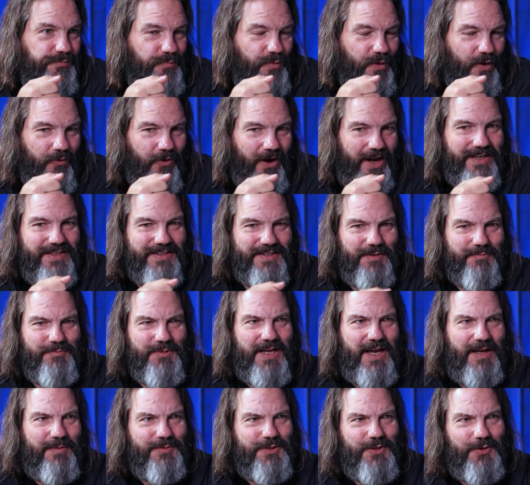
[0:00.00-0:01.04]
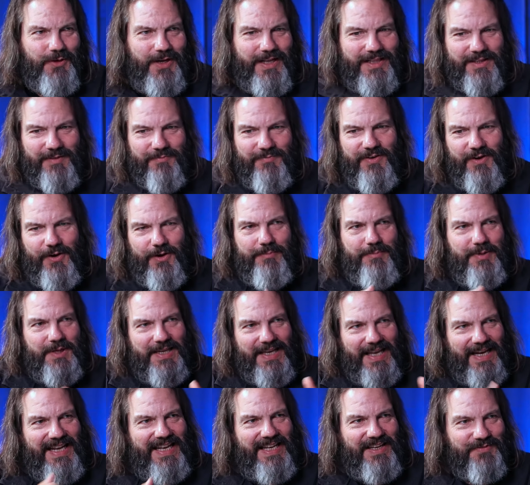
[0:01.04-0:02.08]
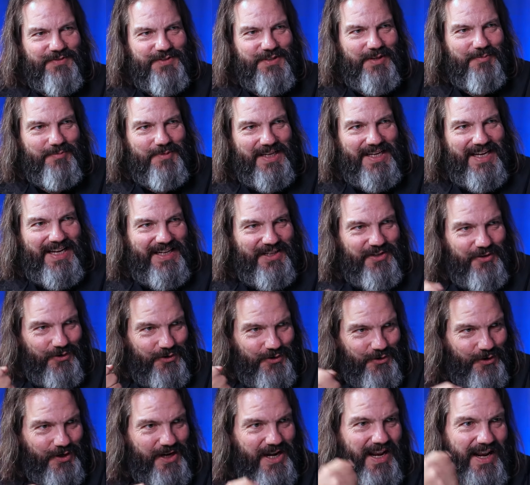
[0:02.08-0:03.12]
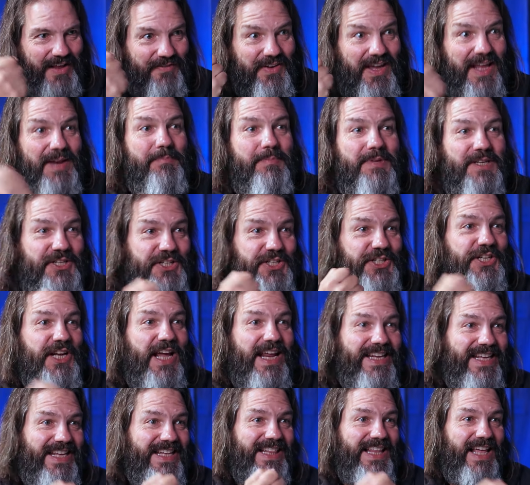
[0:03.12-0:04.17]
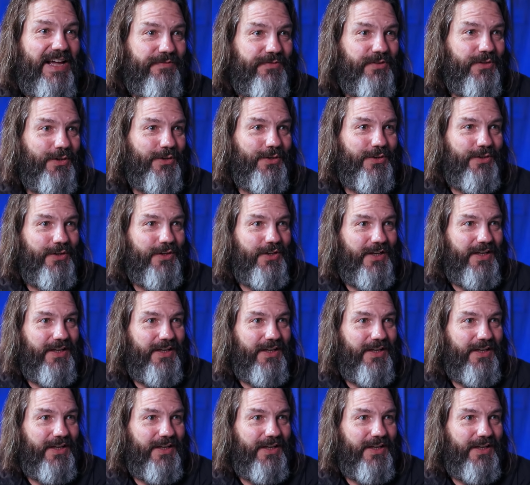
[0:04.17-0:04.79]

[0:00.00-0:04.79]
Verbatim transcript: Right? Sometimes you're at the very beginning of something and you're, you're kind of that machete level